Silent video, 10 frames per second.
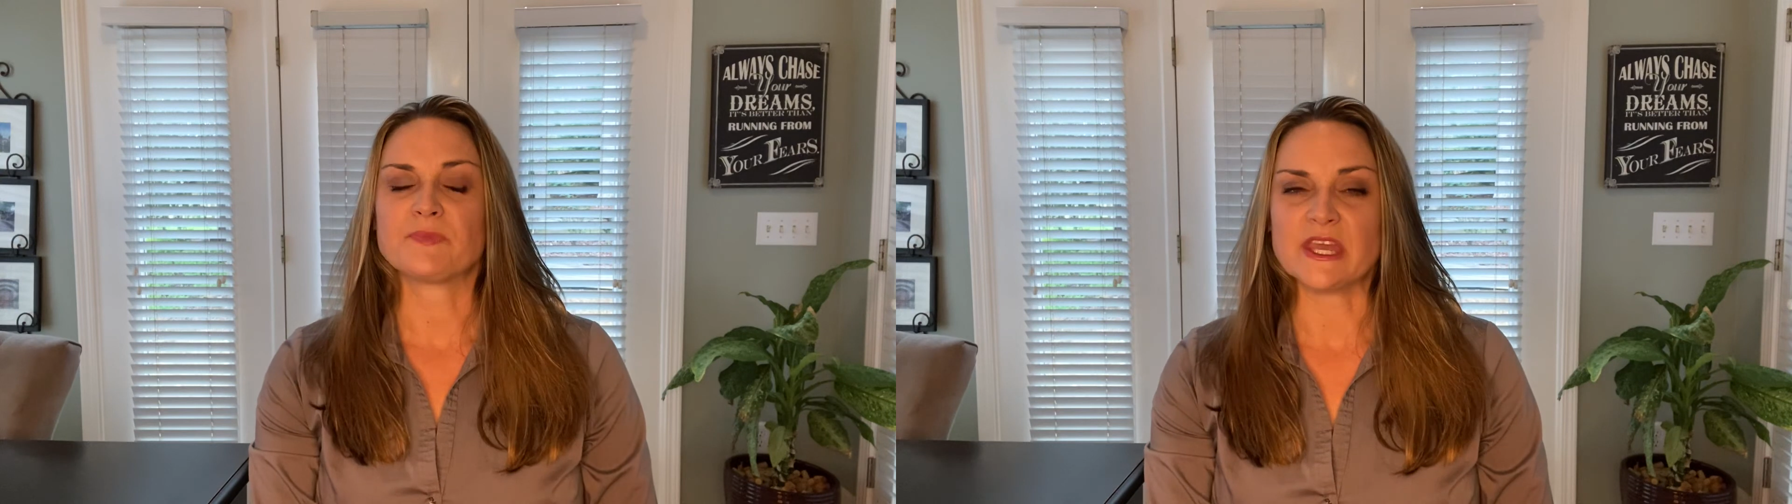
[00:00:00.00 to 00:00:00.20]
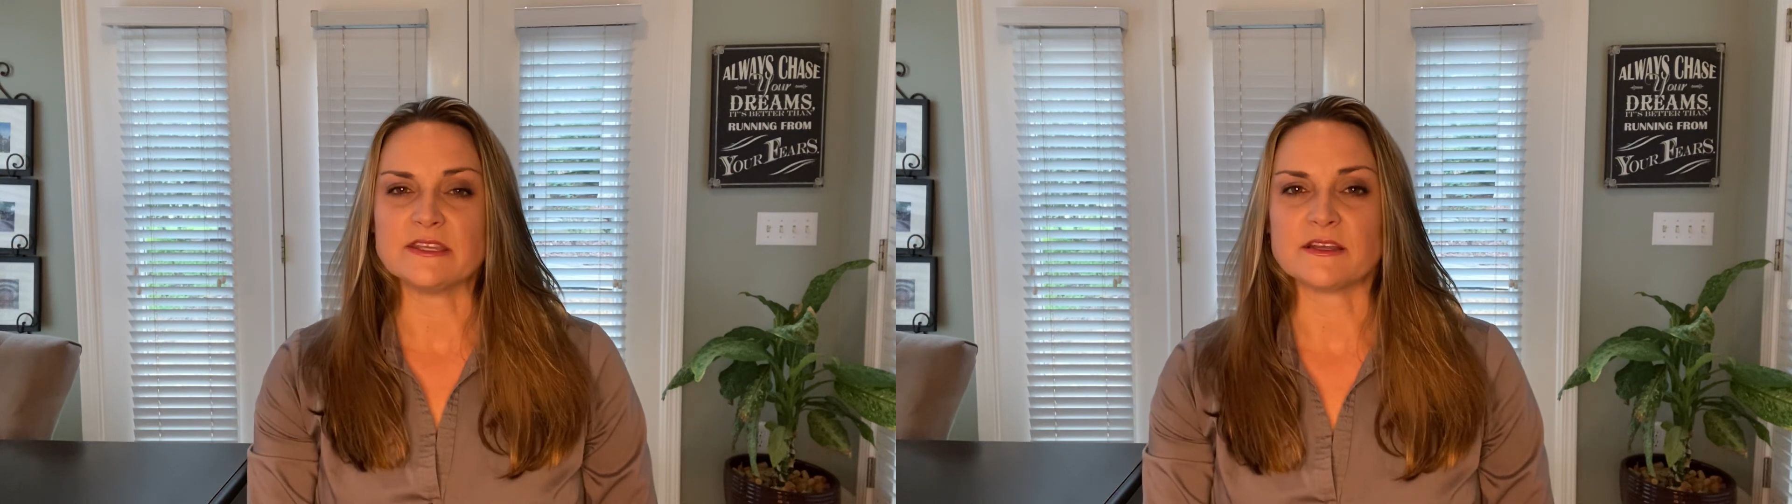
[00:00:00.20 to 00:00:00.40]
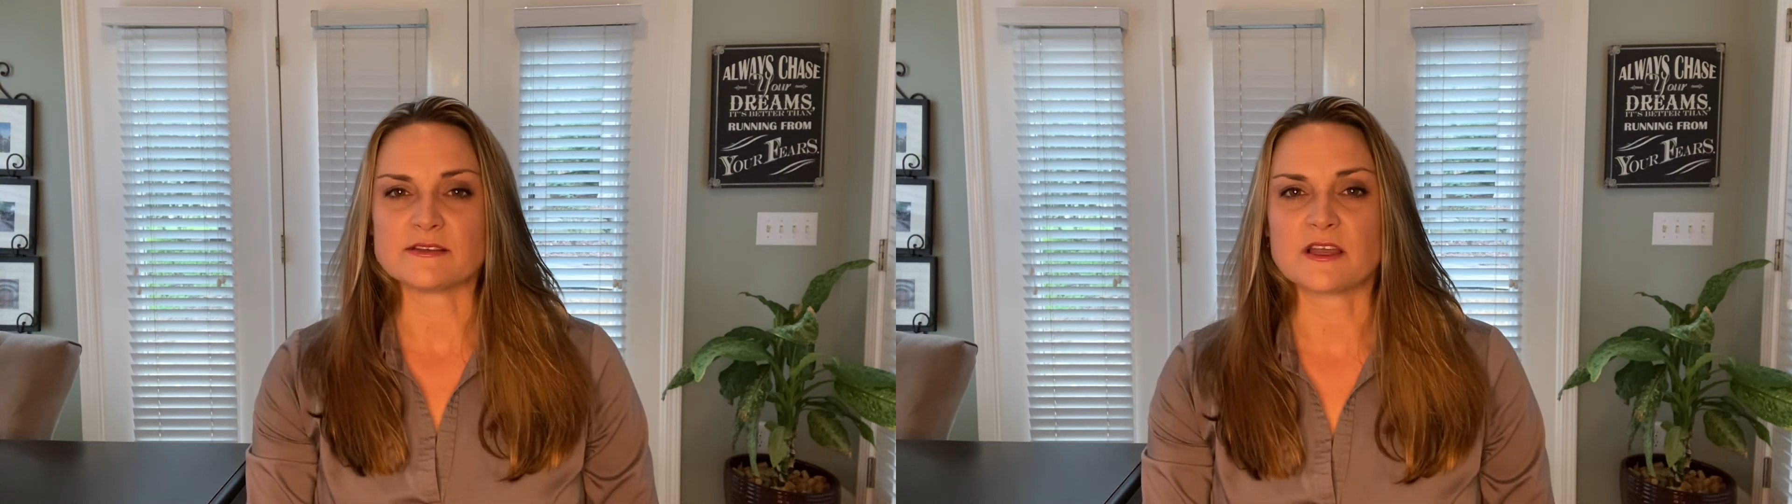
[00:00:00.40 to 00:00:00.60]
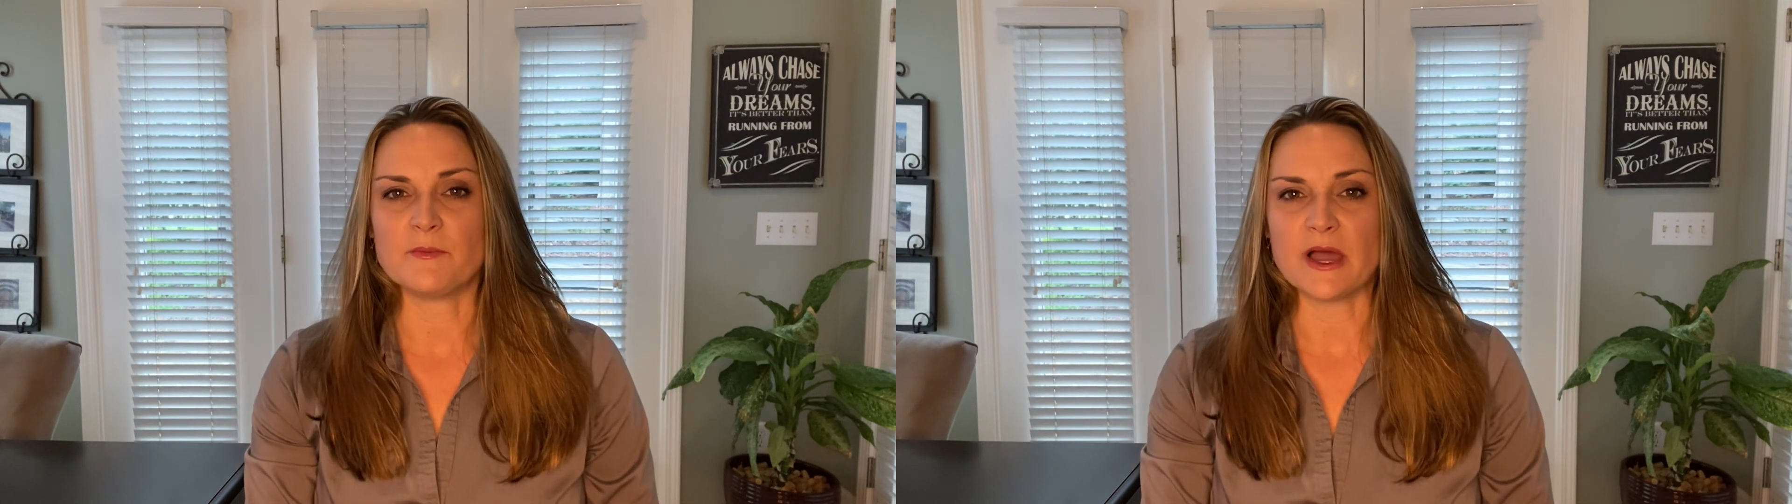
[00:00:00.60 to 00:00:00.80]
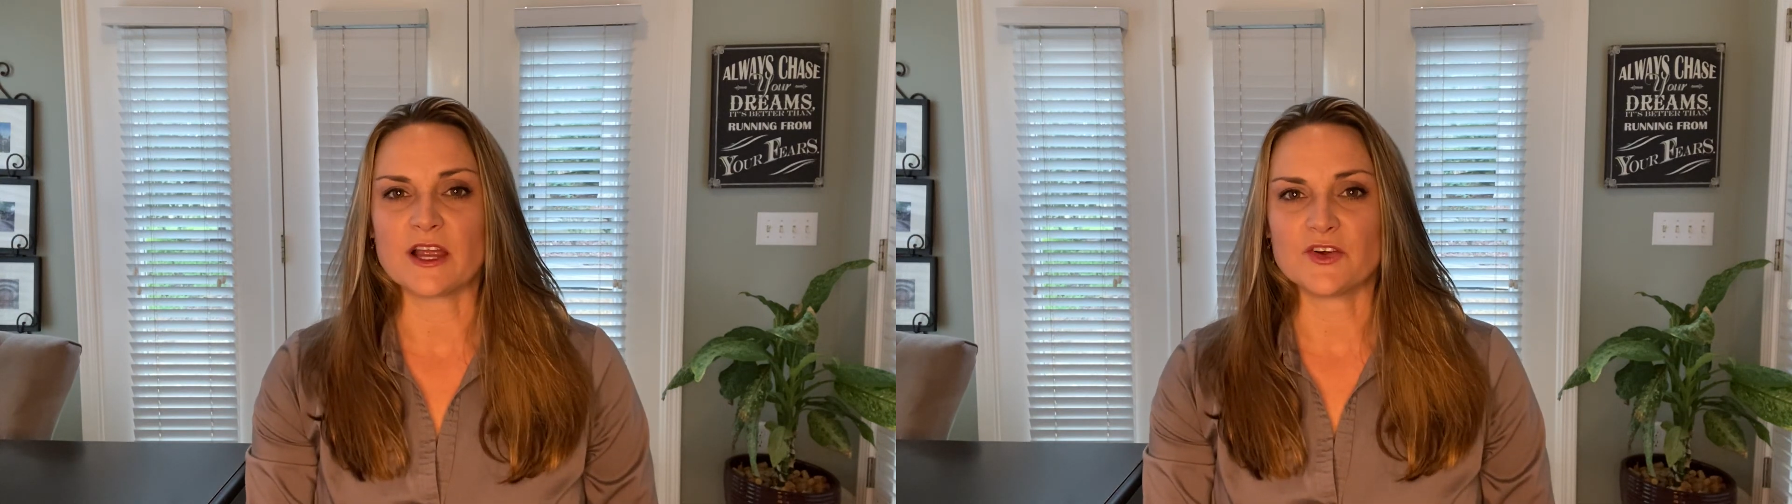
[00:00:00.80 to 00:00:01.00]
it does come
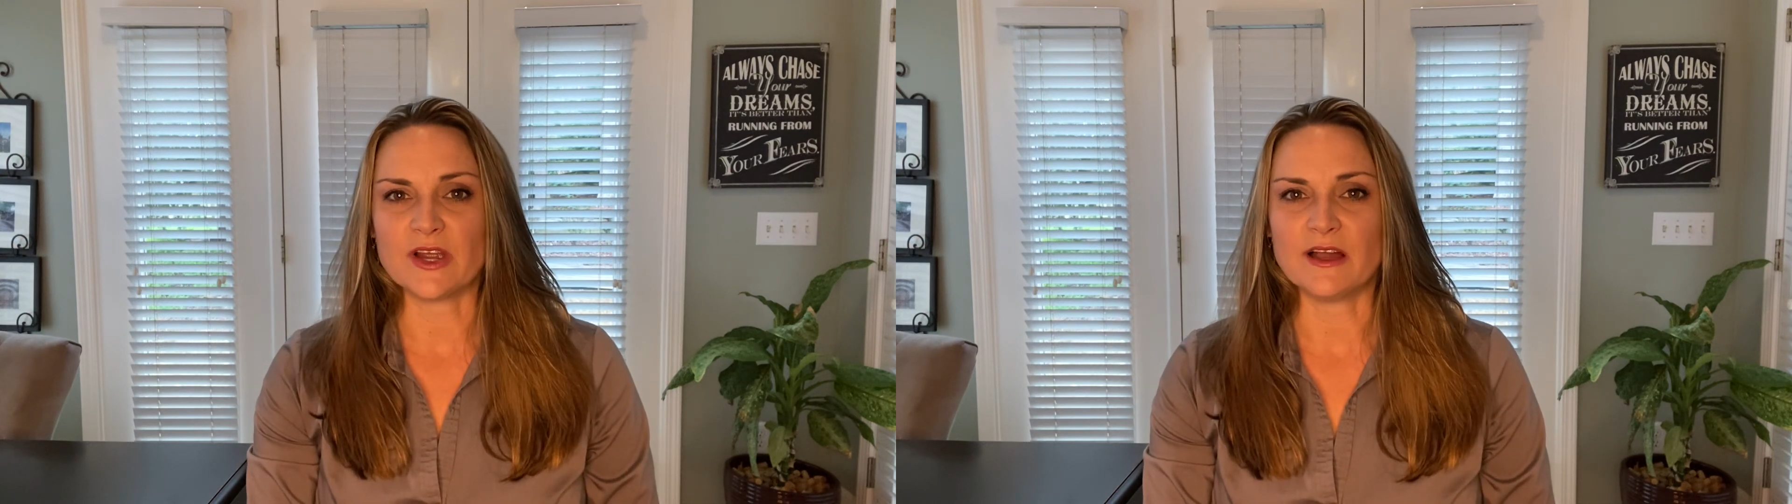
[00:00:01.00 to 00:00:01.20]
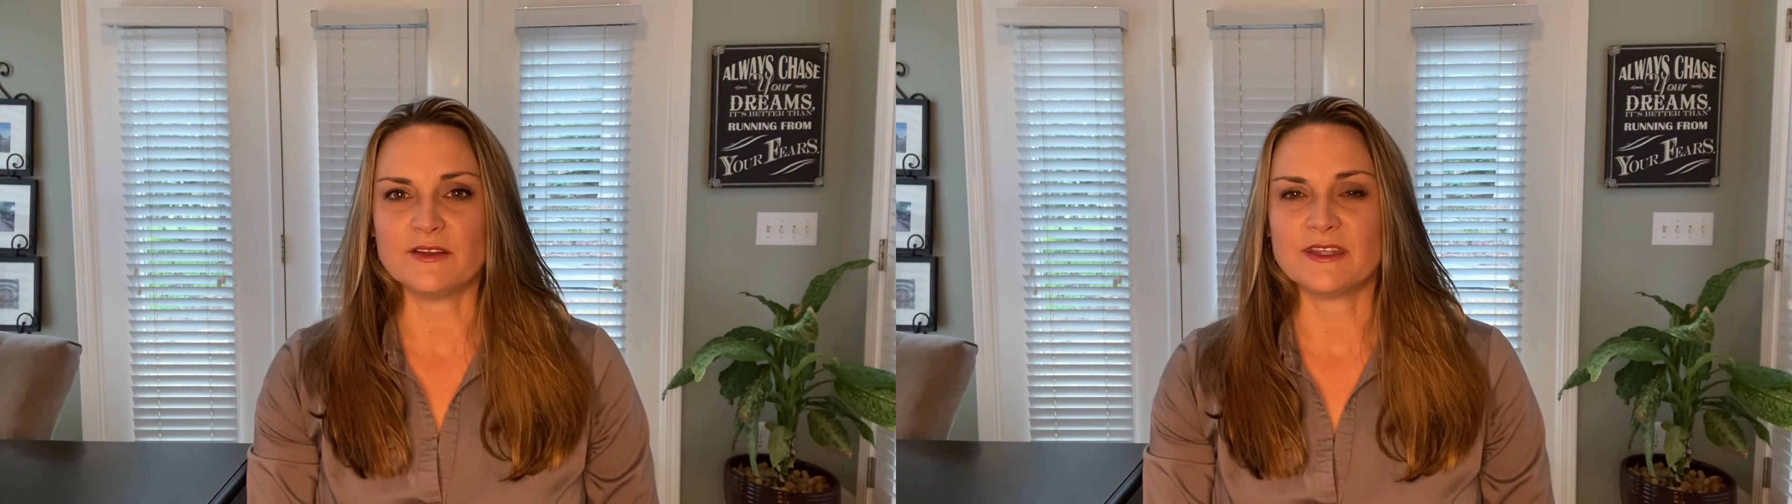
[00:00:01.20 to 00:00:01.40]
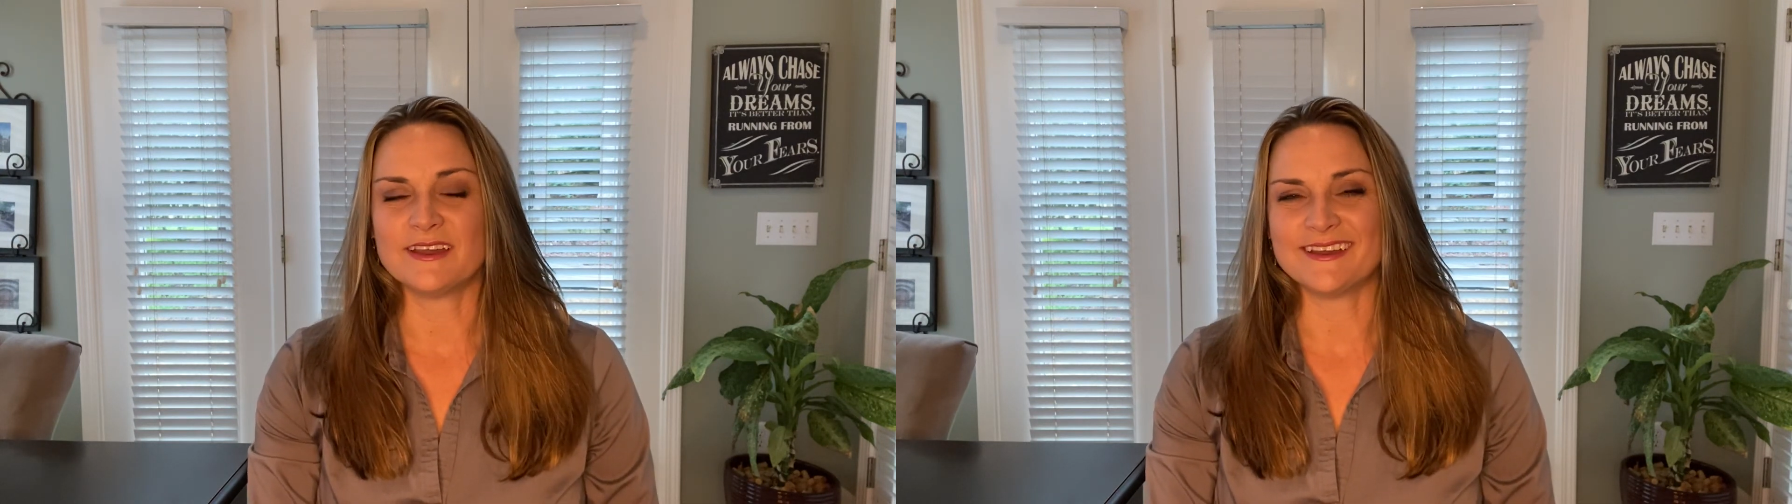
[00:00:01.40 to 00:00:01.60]
back around.